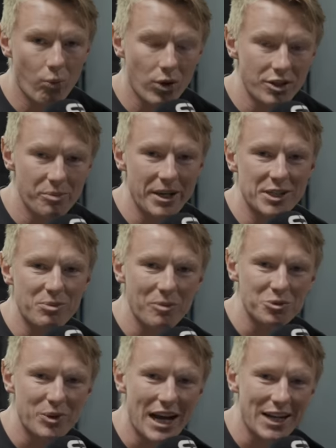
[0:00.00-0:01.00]
One of the biggest
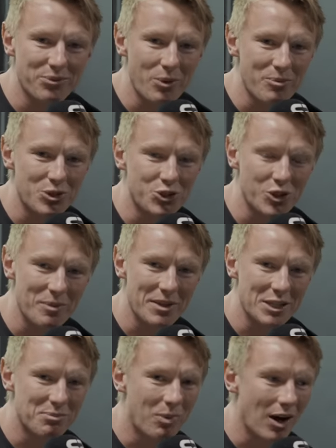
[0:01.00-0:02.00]
problems we had when we stripped
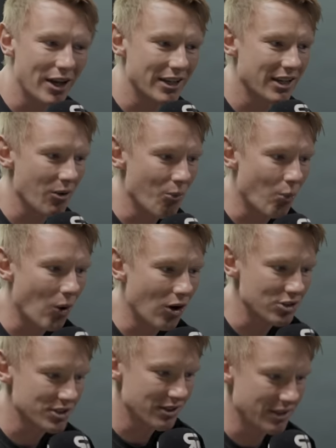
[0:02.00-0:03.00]
this bike
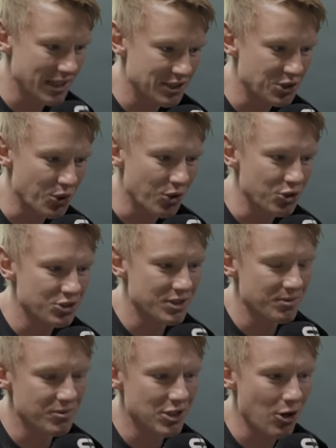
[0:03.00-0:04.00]
was the
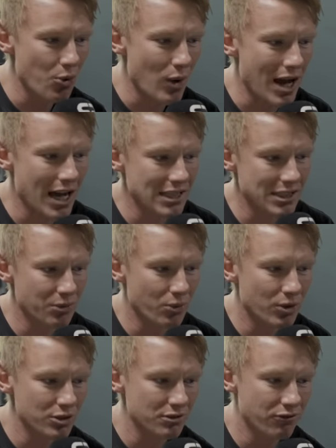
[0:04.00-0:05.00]
exhaust. So as it
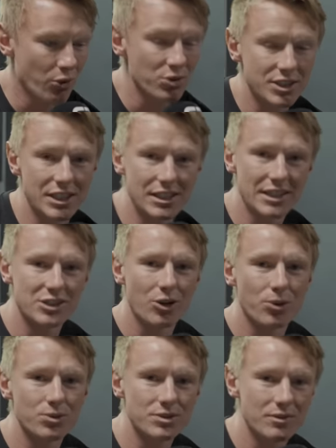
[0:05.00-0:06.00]
was 14 years
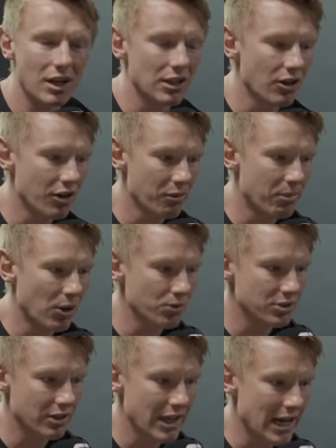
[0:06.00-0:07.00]
old, a lot of the bolts on